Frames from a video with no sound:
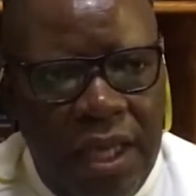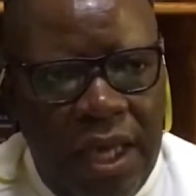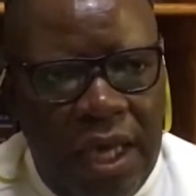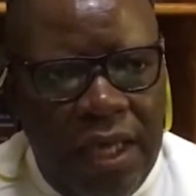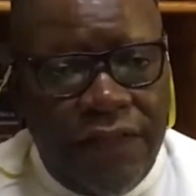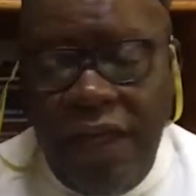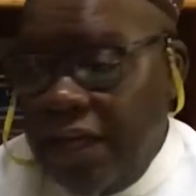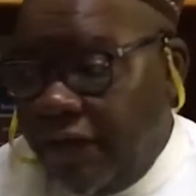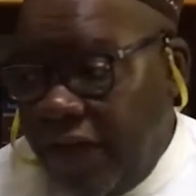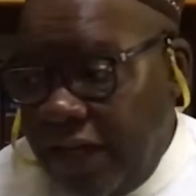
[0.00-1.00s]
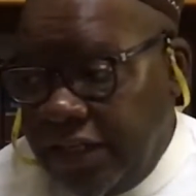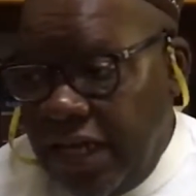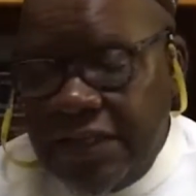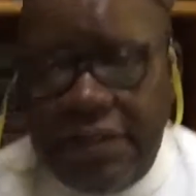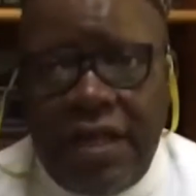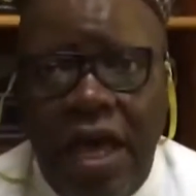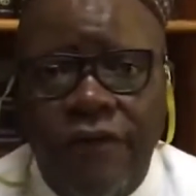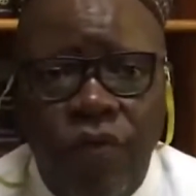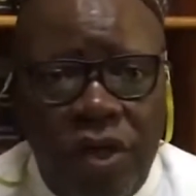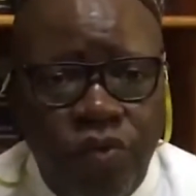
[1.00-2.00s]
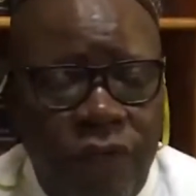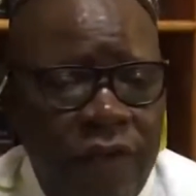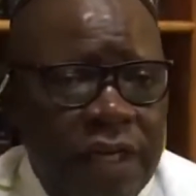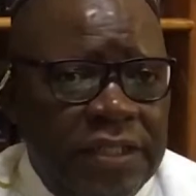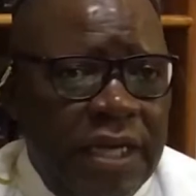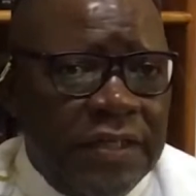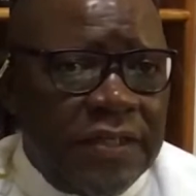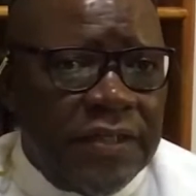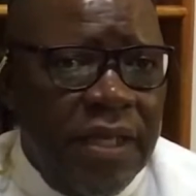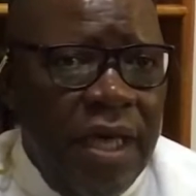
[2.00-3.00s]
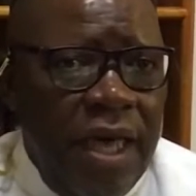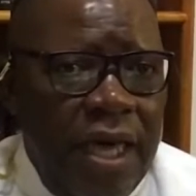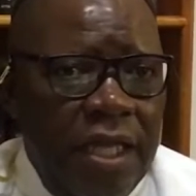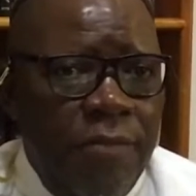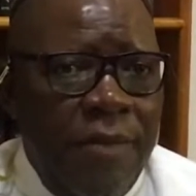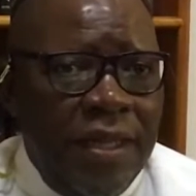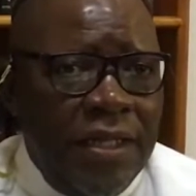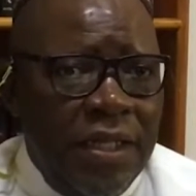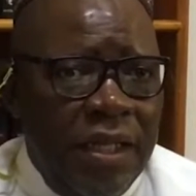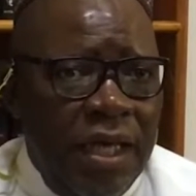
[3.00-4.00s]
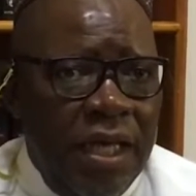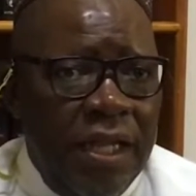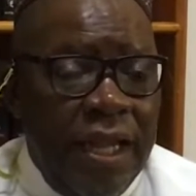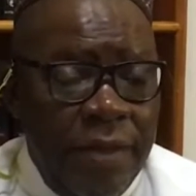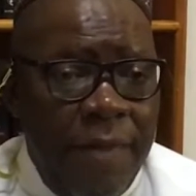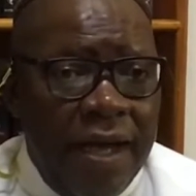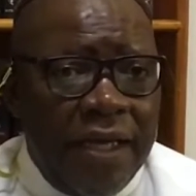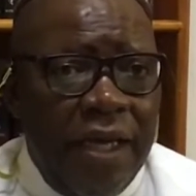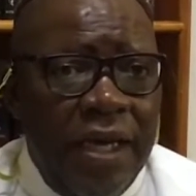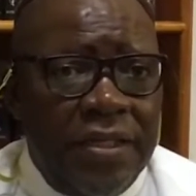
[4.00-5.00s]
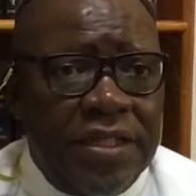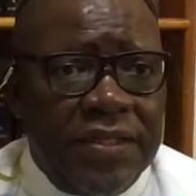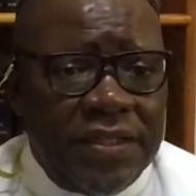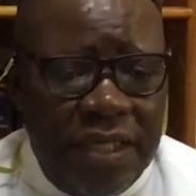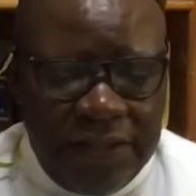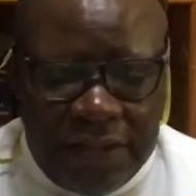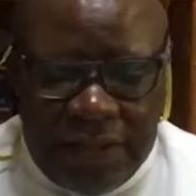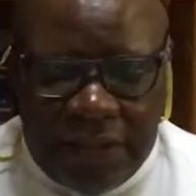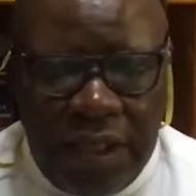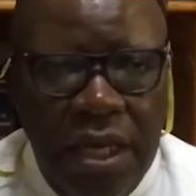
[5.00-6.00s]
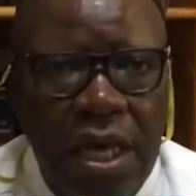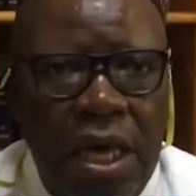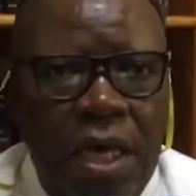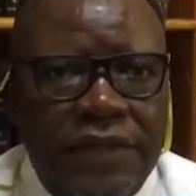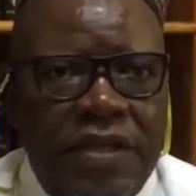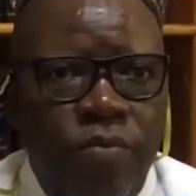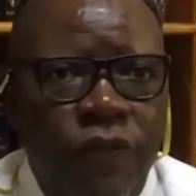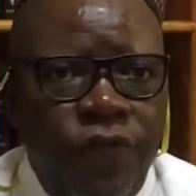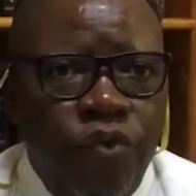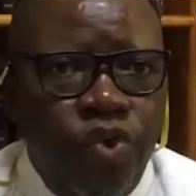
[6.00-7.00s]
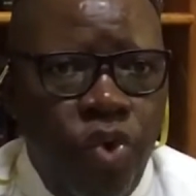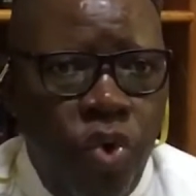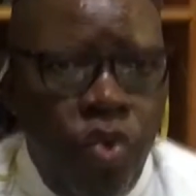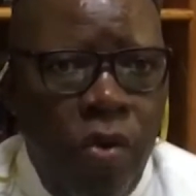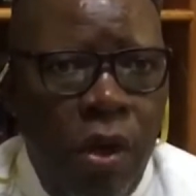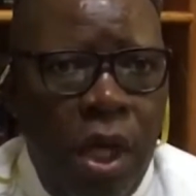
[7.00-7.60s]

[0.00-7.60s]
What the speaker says: thank Veritas. I've worked with Veritas in many landmark test cases. Some of you know